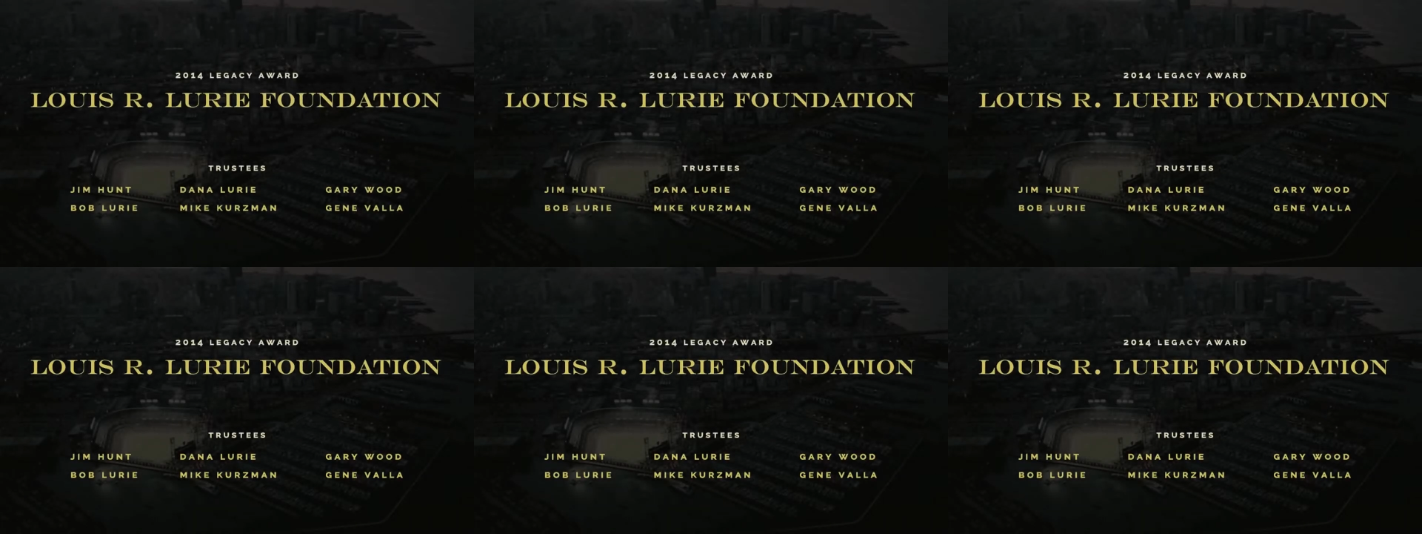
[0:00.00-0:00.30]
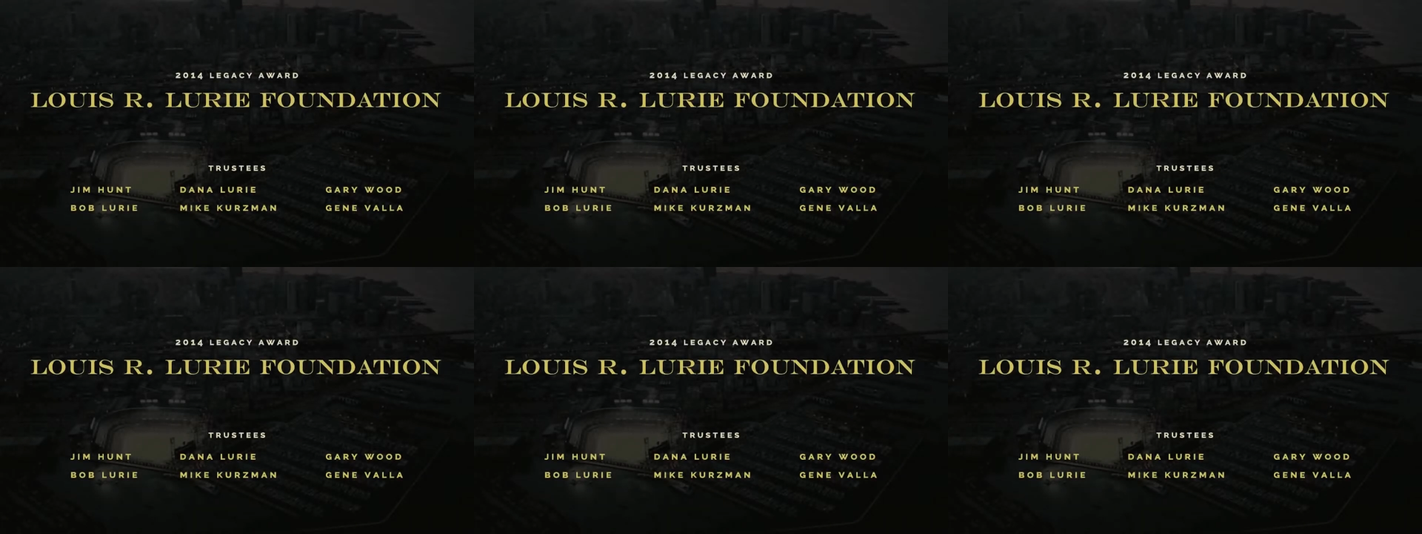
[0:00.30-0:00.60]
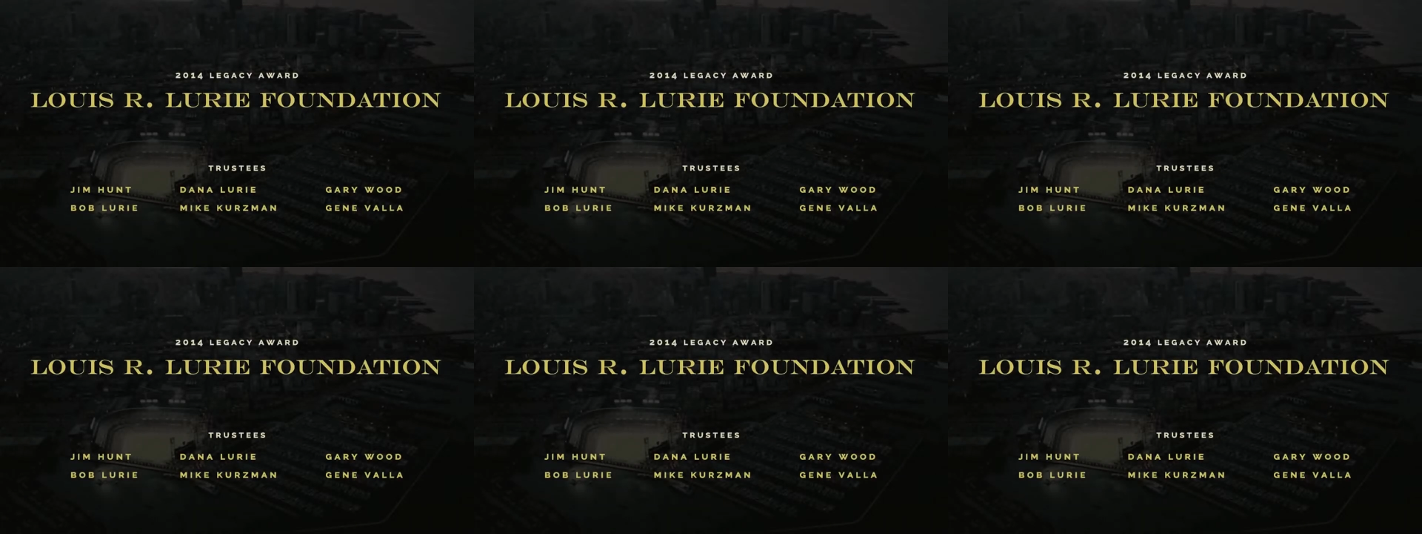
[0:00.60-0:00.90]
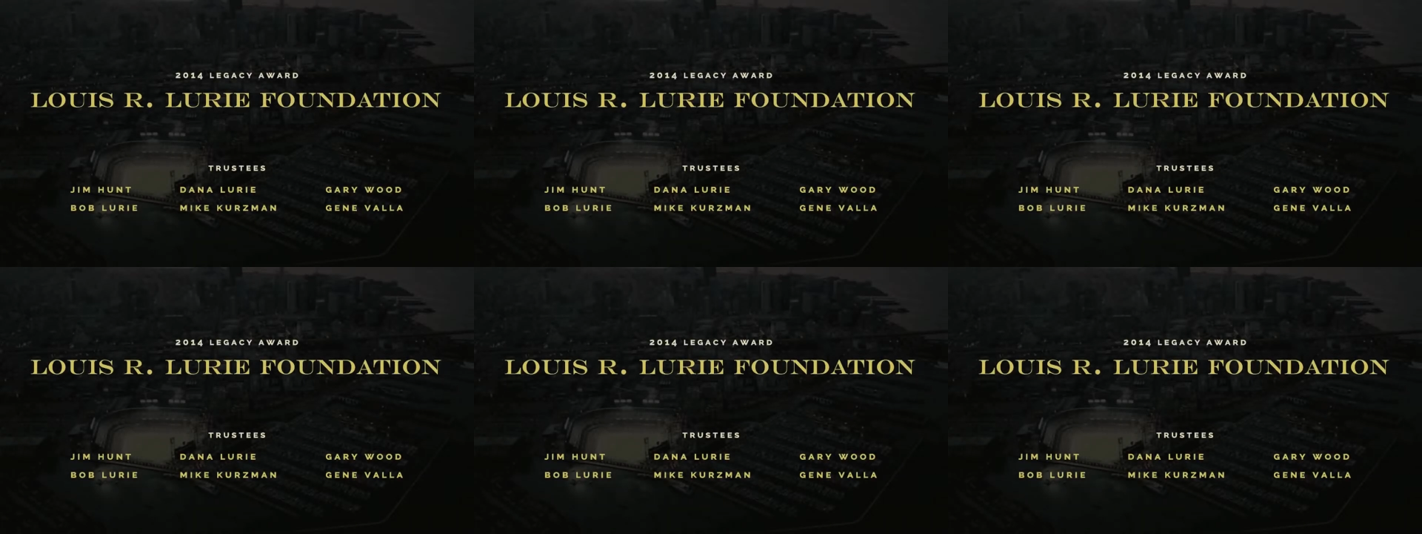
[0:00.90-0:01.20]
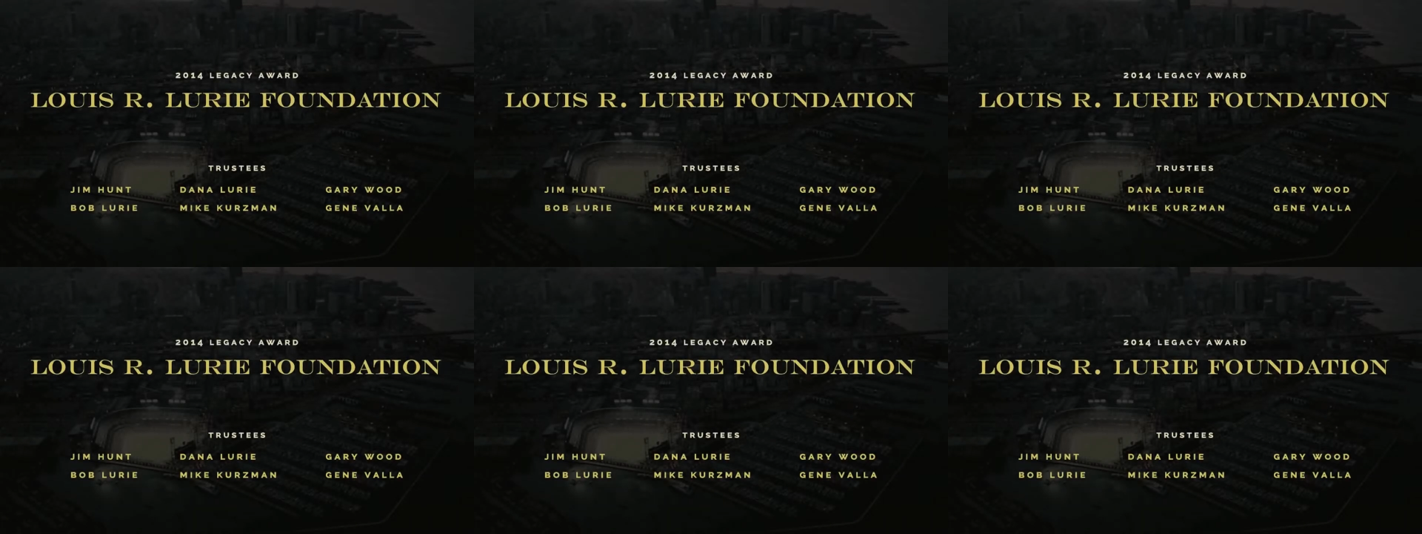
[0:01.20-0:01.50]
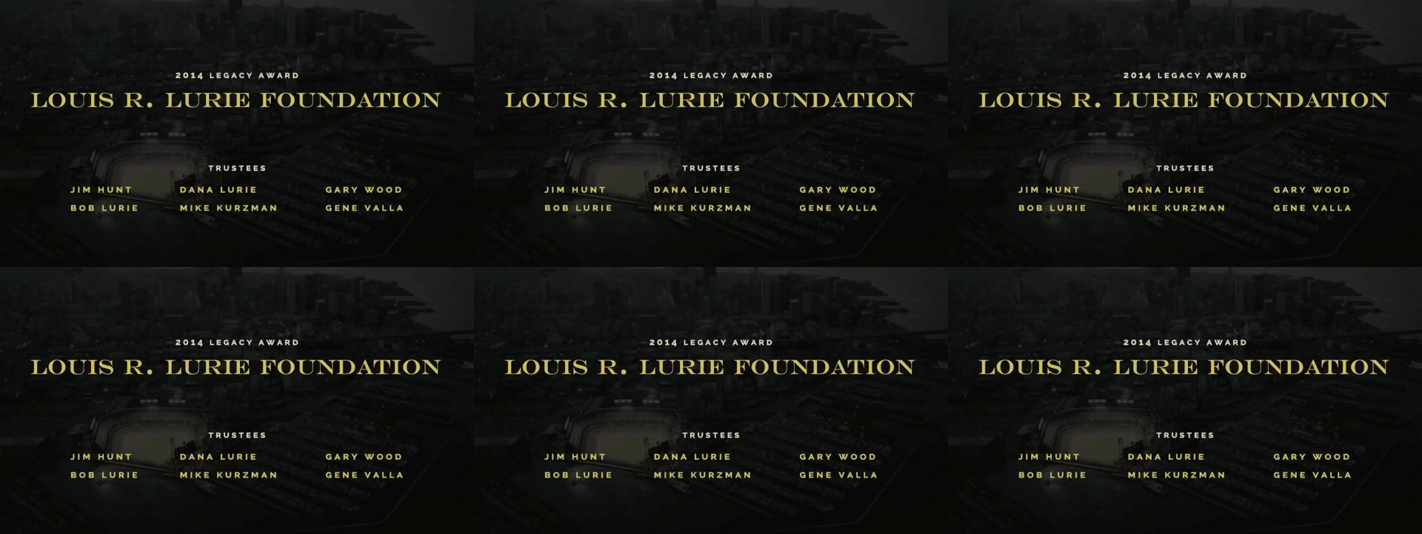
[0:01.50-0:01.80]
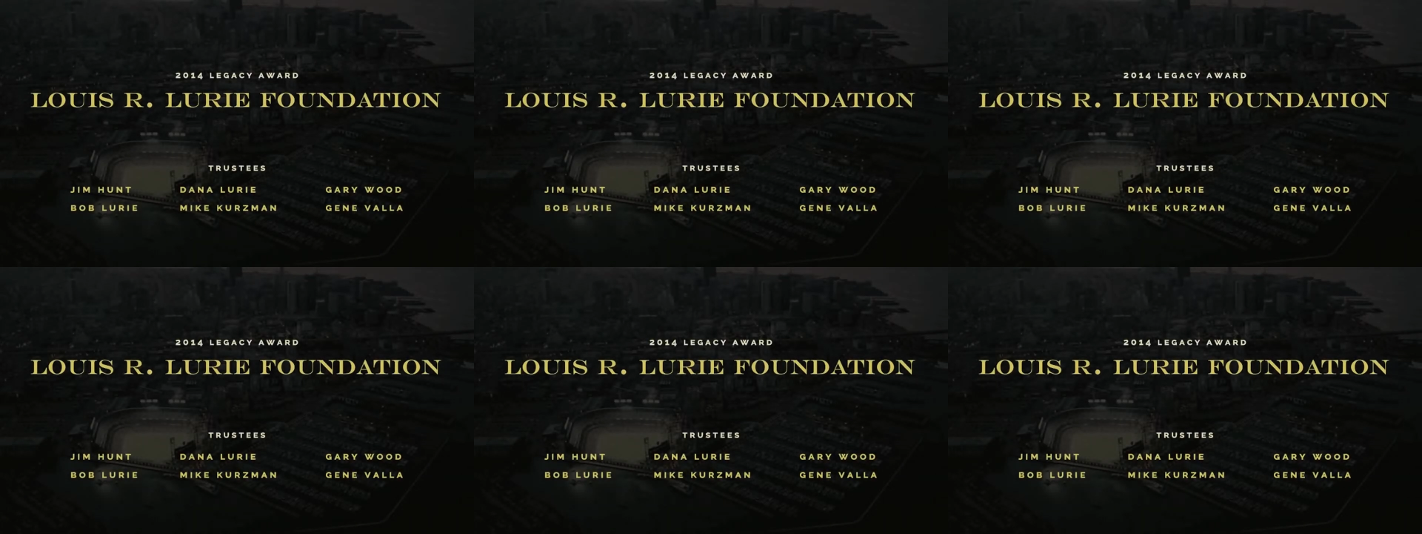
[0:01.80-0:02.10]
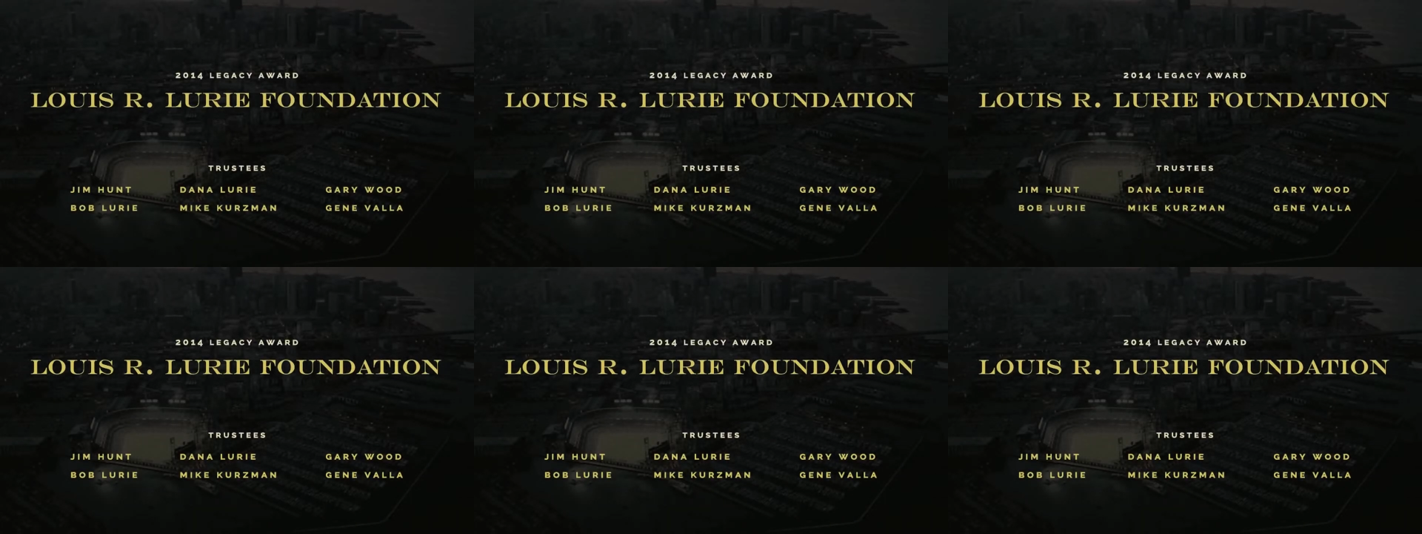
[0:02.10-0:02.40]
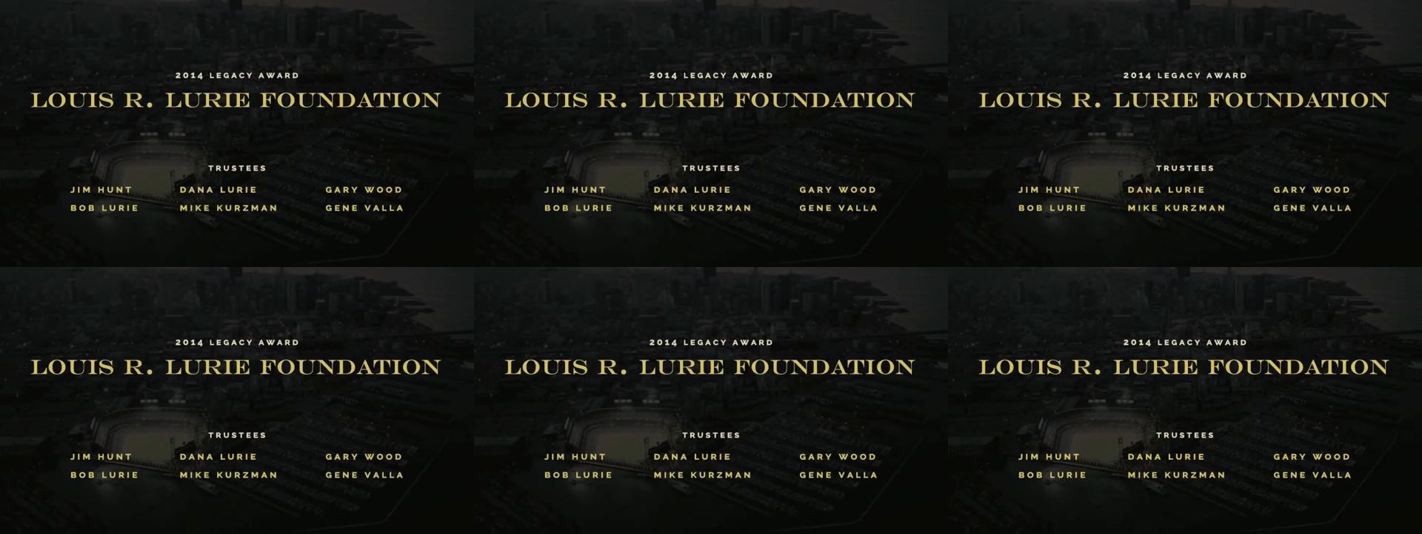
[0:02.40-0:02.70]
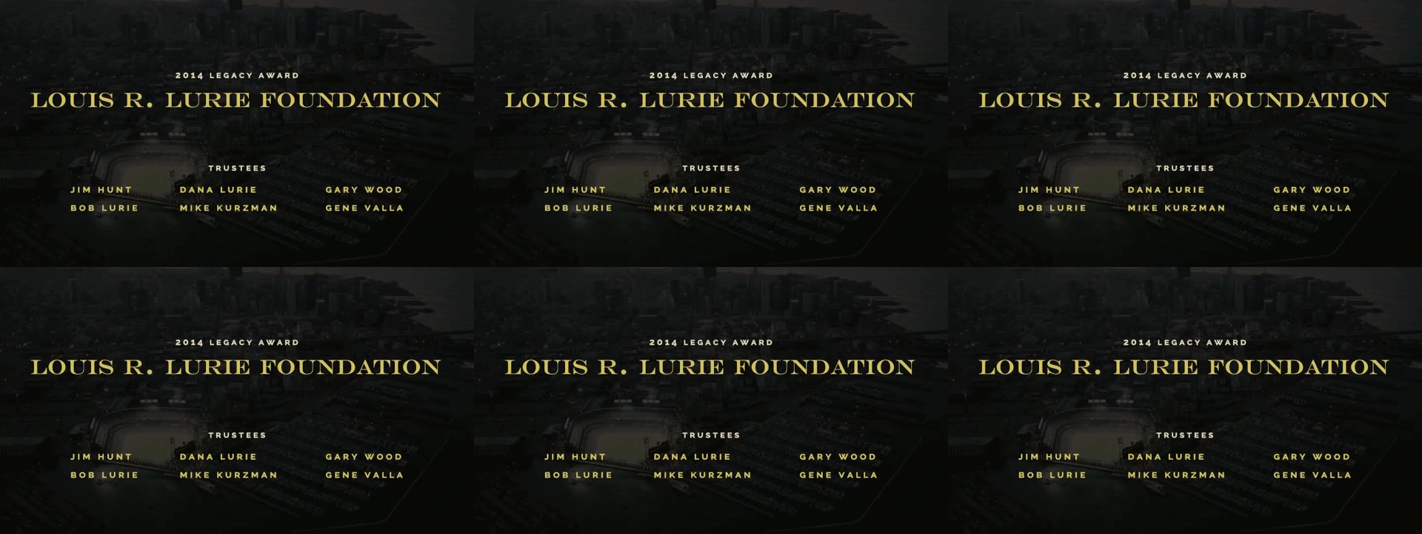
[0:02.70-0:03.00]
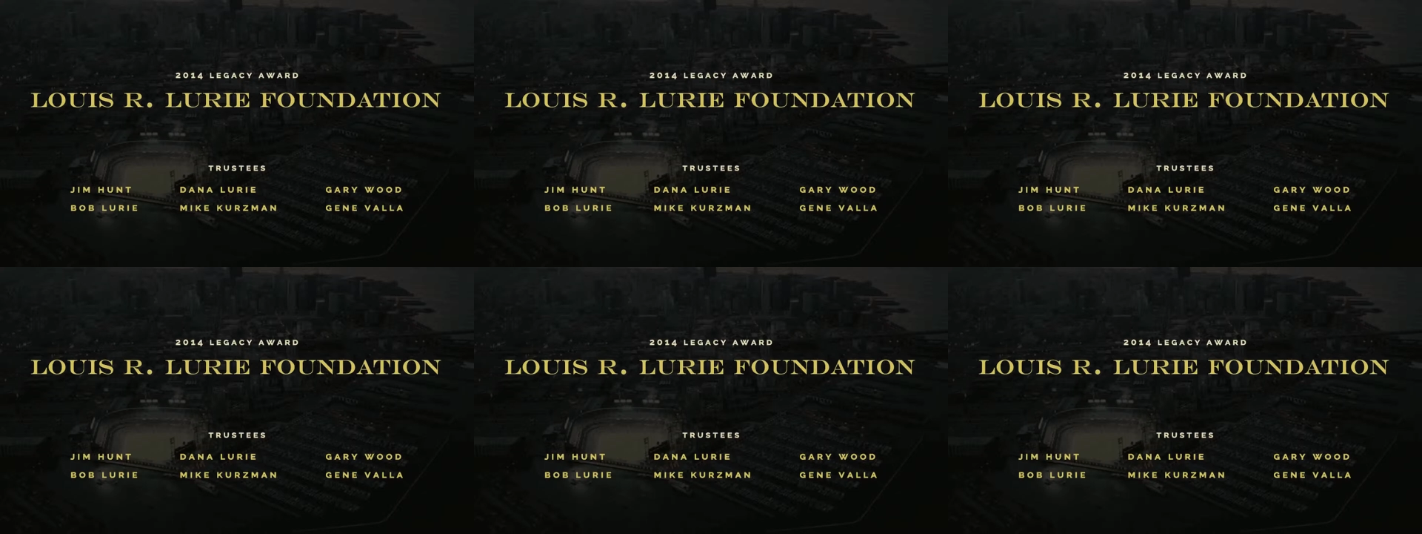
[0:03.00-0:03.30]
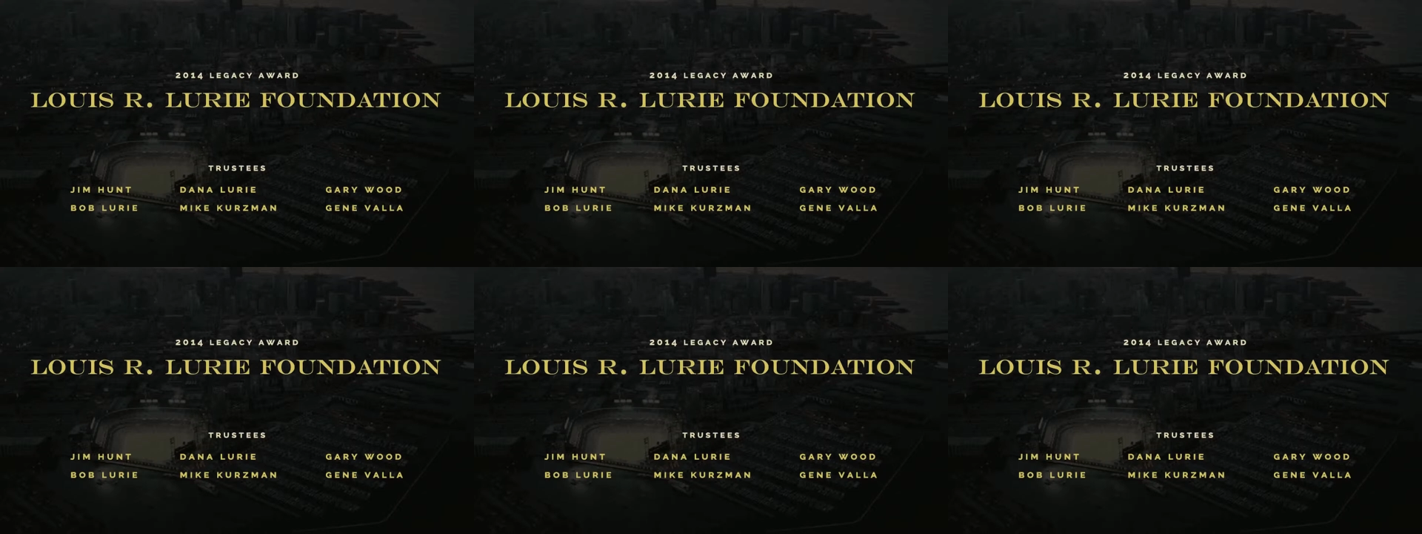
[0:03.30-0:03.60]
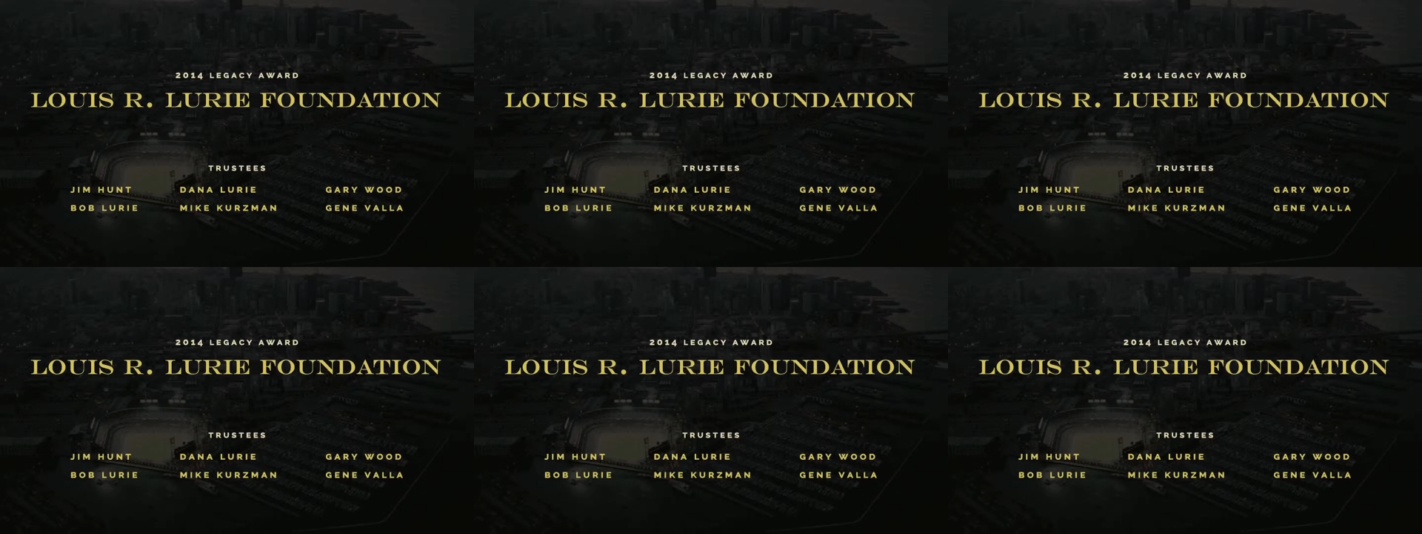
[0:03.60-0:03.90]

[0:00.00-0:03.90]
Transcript: [unreadable: no face in view]